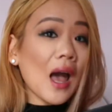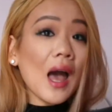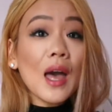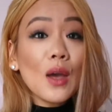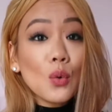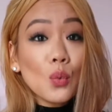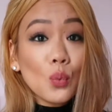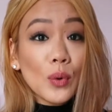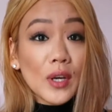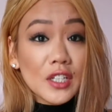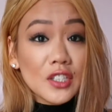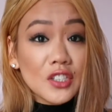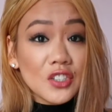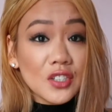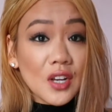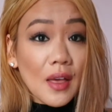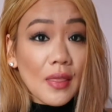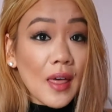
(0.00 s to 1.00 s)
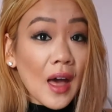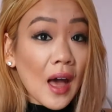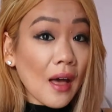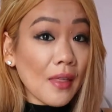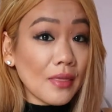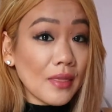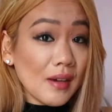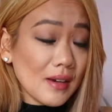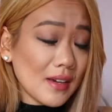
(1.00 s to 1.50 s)
I wish
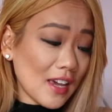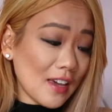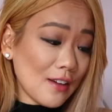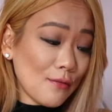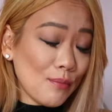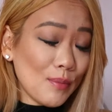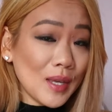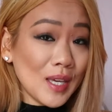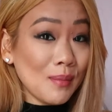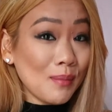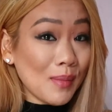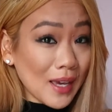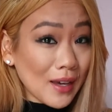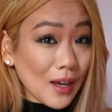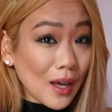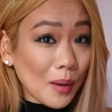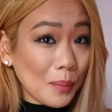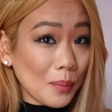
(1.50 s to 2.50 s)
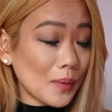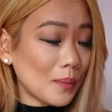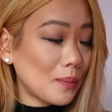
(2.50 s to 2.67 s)
that they gave me makeup,